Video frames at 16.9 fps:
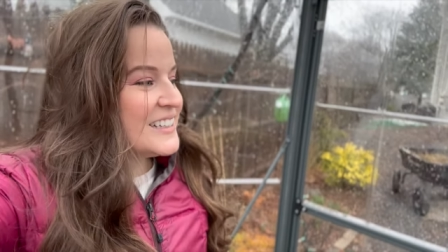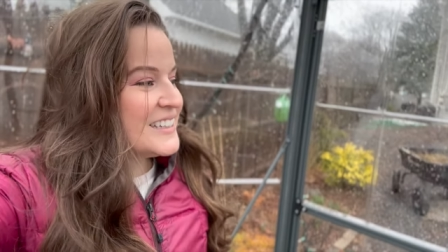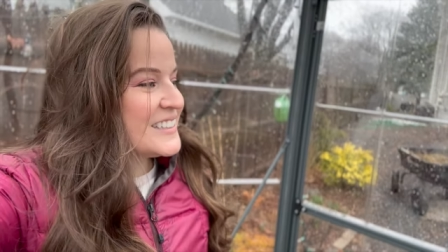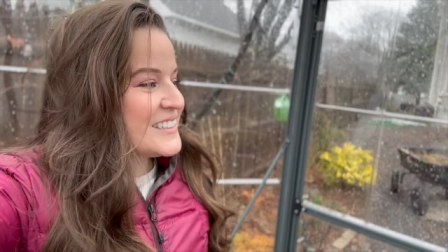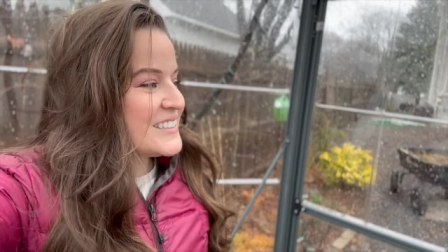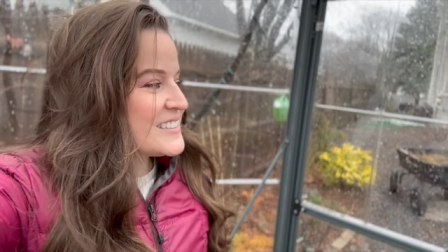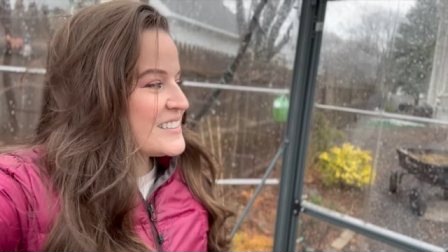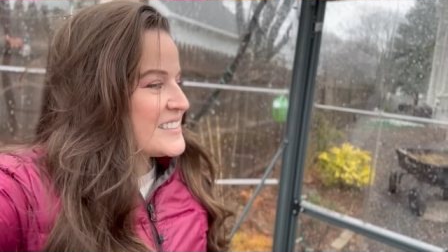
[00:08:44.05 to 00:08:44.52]

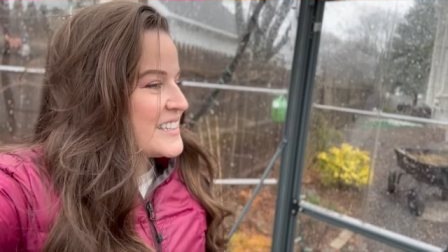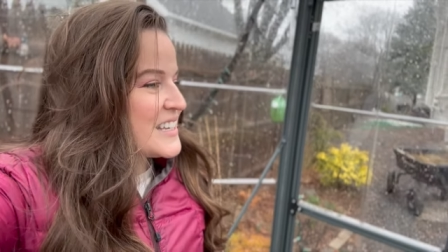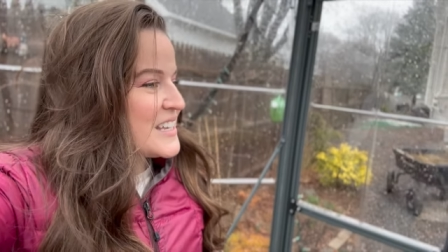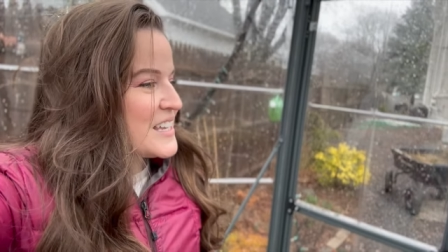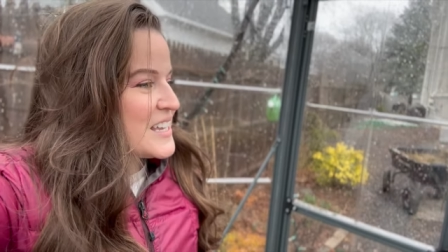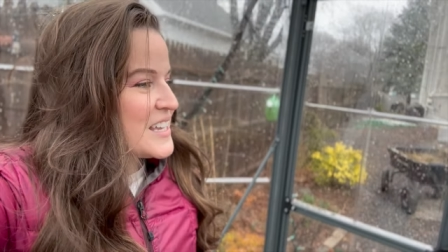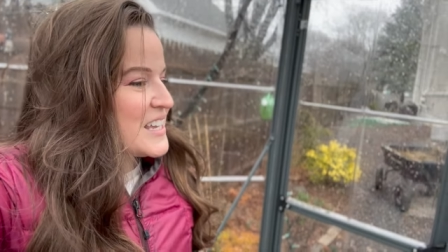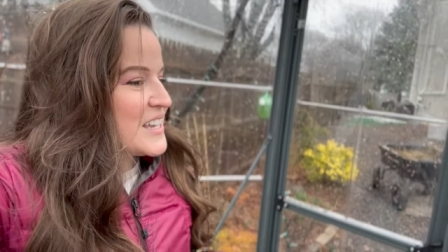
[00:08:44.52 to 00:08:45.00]
You'll
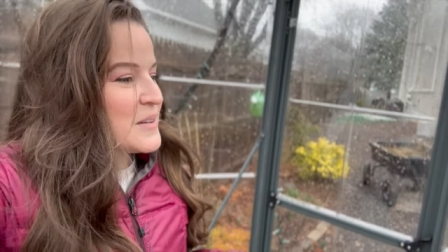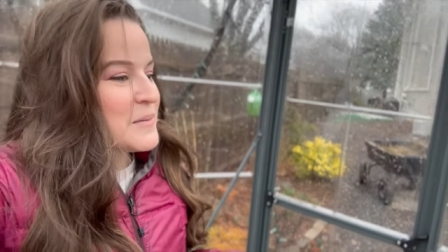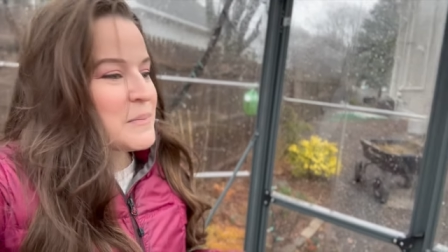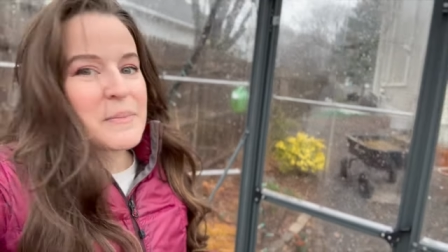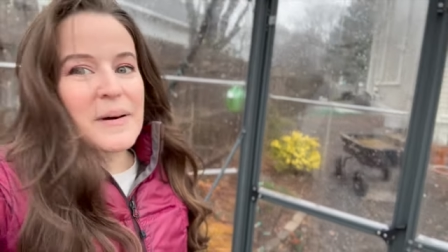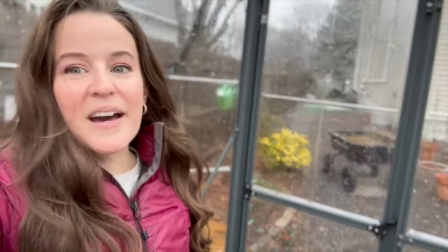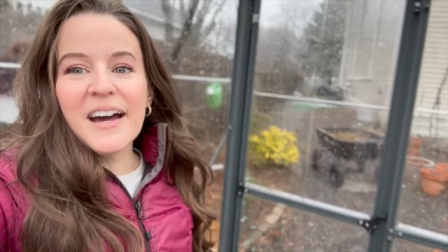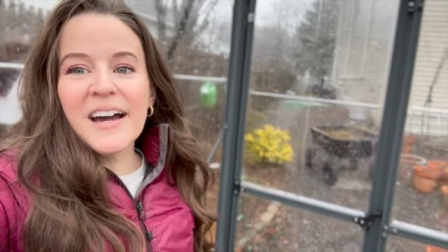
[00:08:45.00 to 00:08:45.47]
see
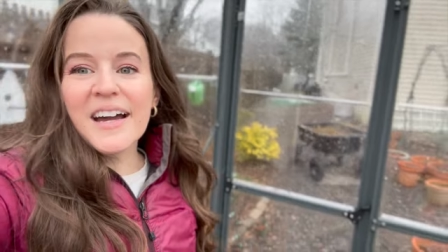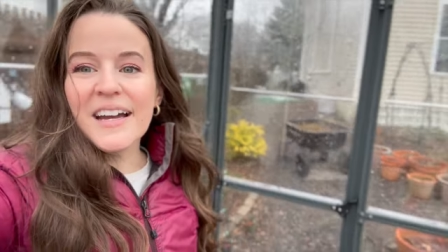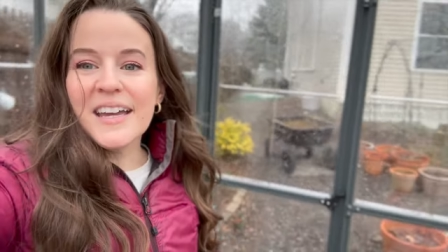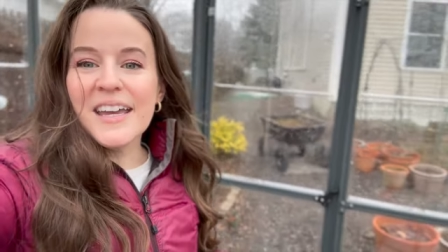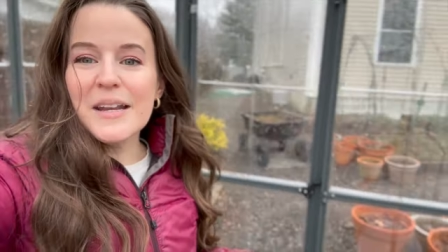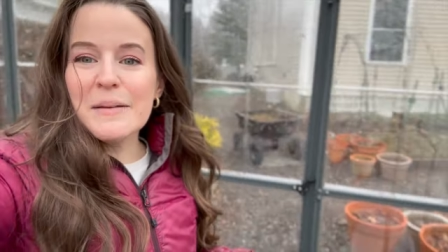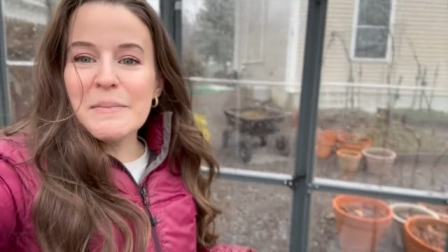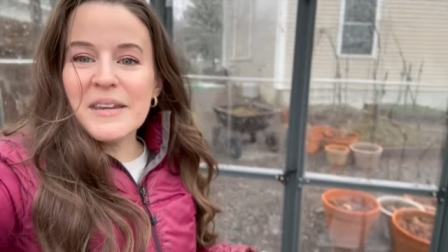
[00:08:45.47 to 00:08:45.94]

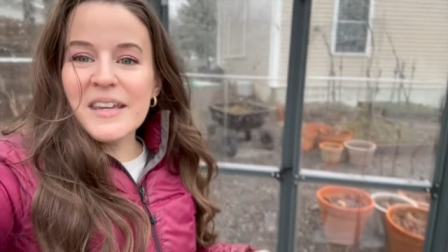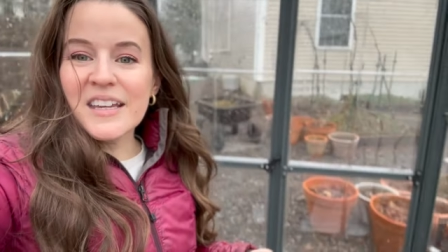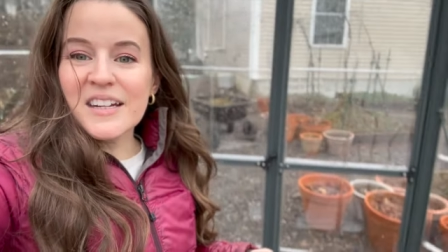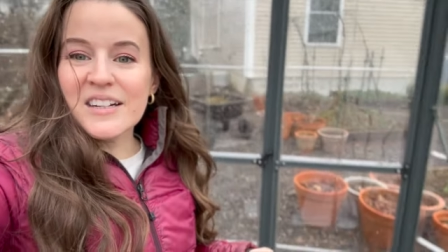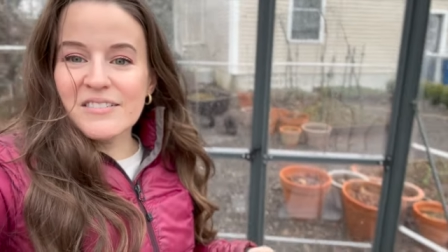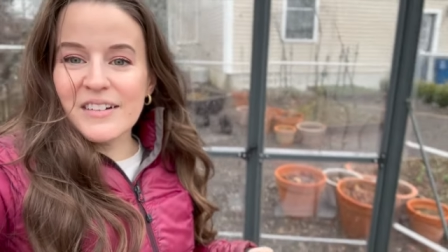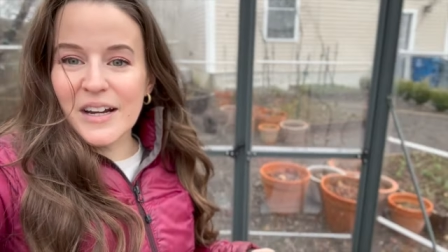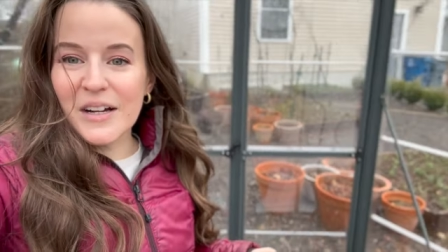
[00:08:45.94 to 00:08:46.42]
behind me
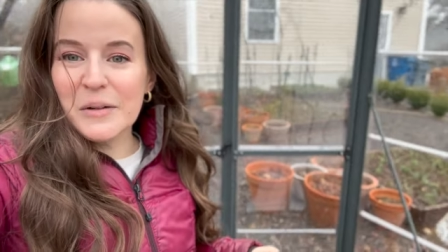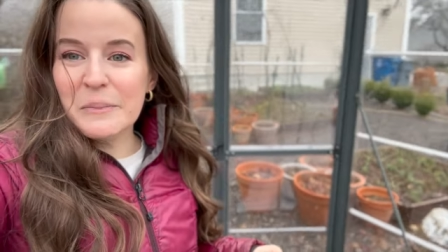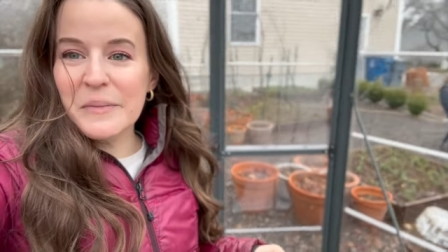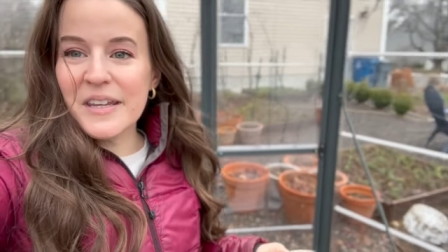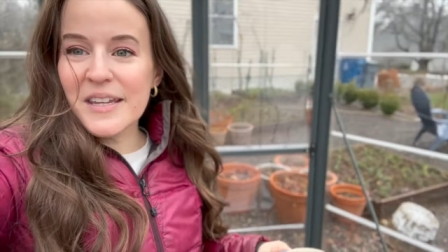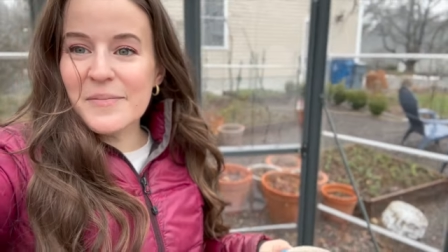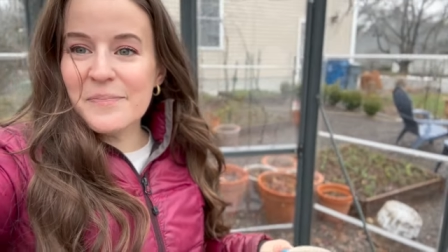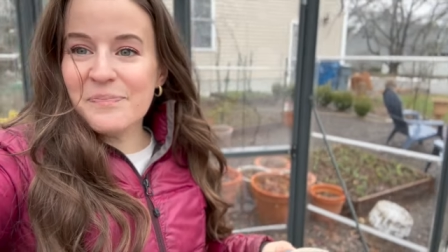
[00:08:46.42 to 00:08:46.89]
and around
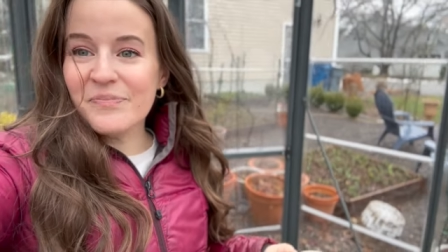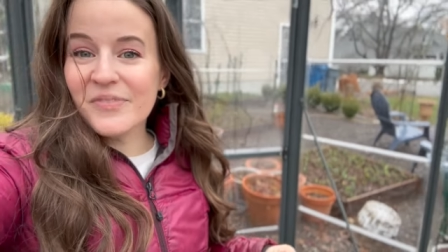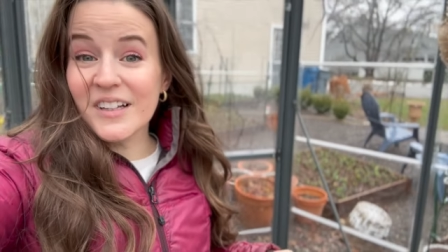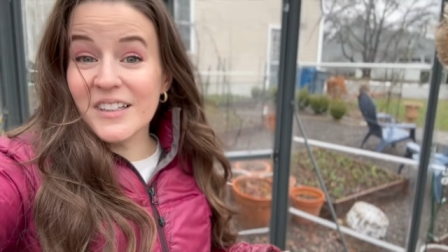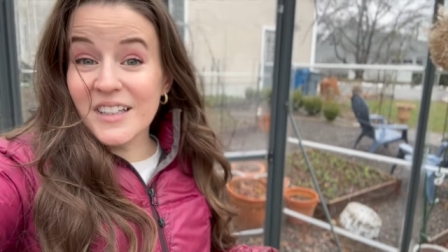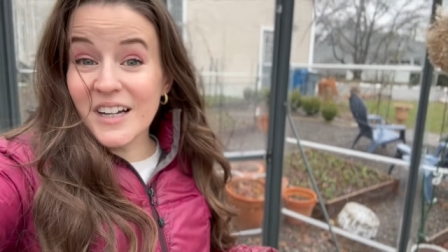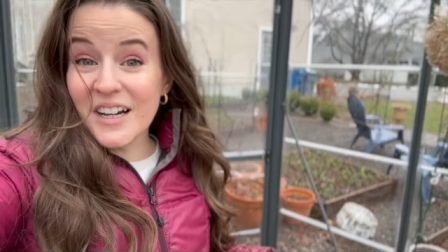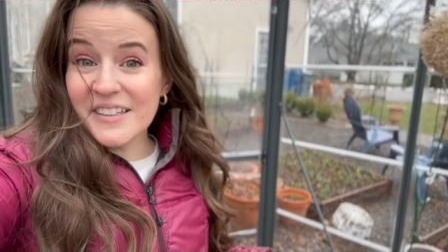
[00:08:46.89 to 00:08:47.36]
me,
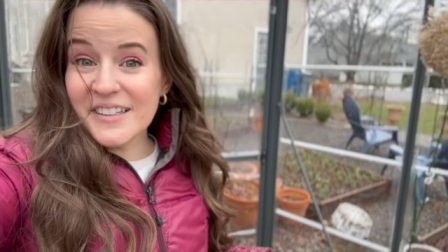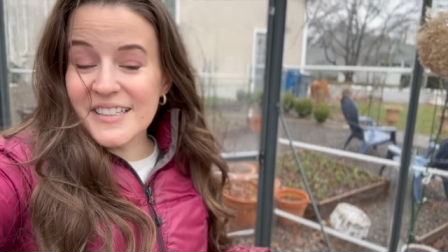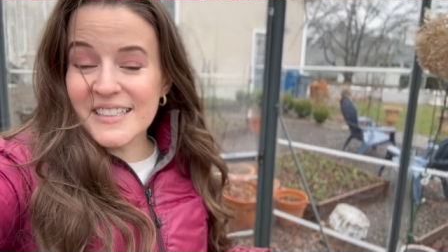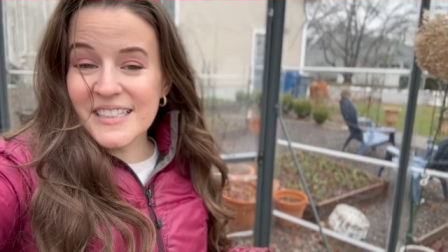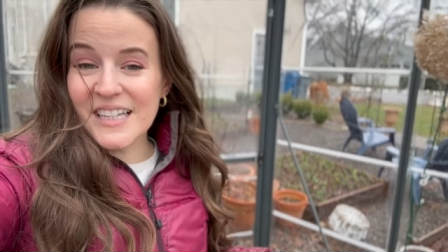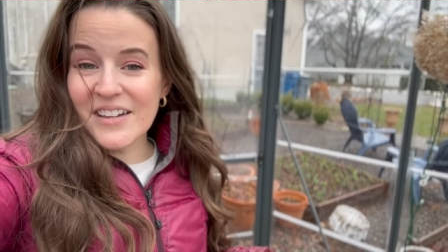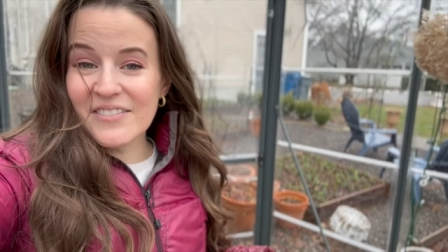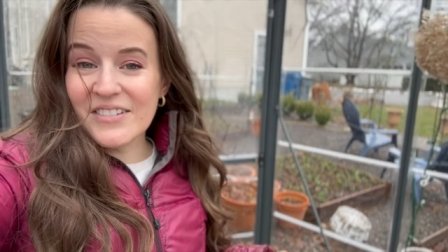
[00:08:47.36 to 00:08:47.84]
a lot of the
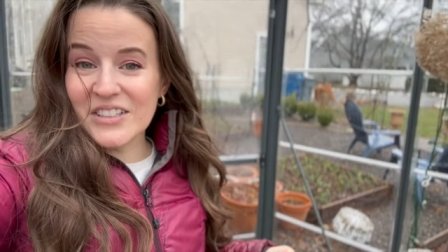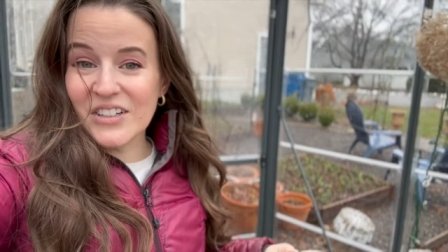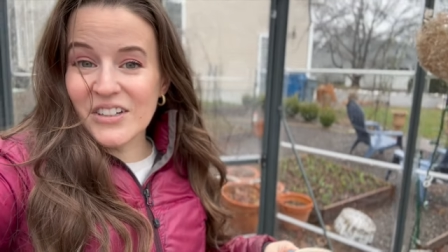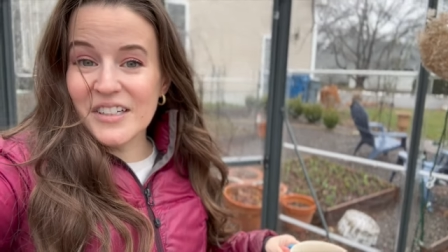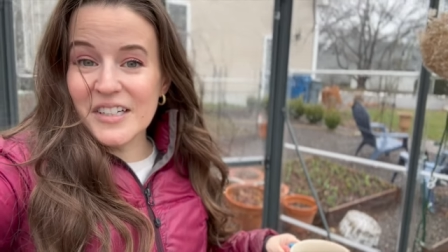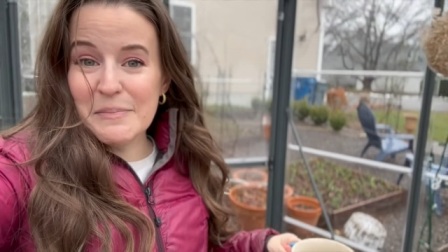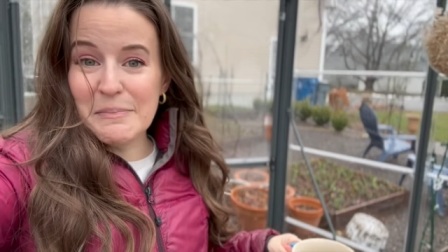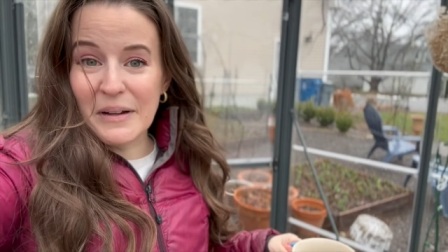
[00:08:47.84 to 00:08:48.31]
stuff has
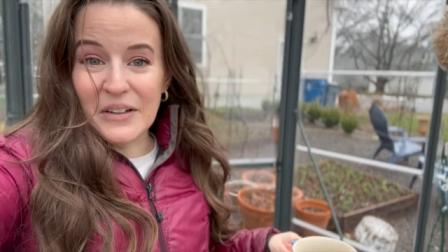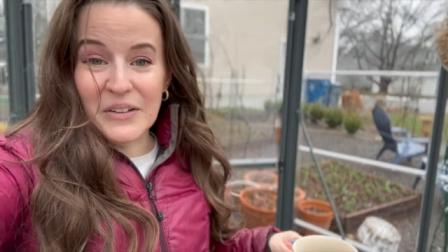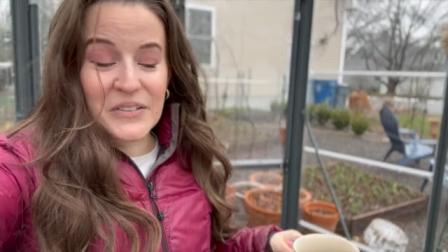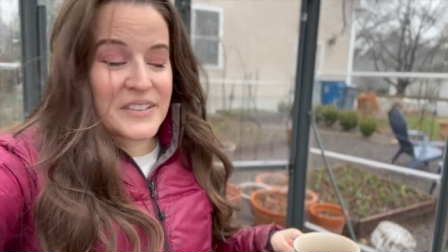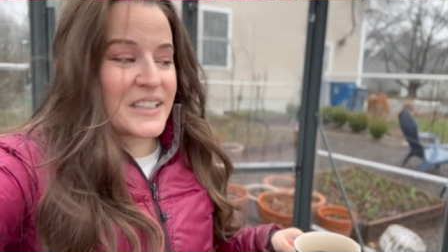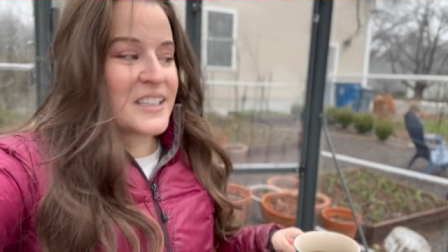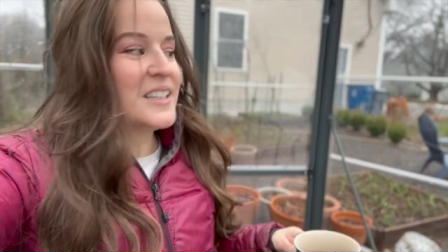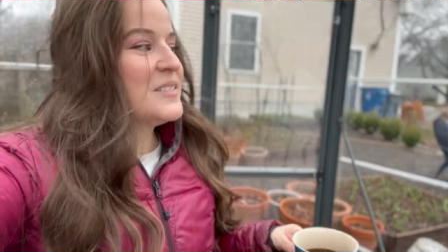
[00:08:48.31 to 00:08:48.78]
already
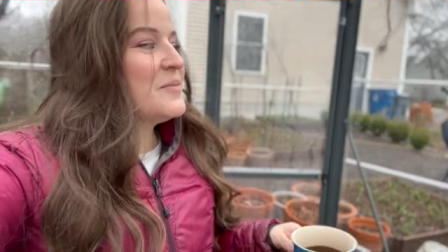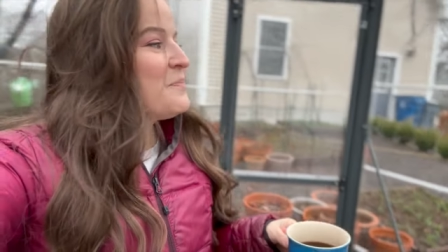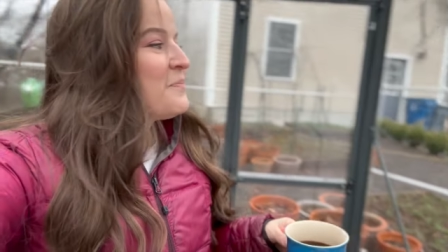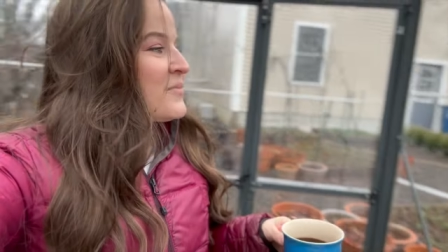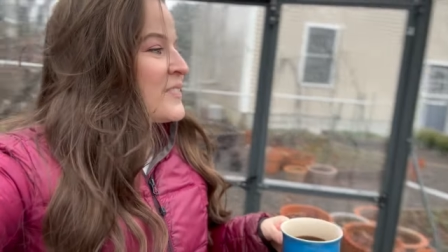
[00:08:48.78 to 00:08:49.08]
melted.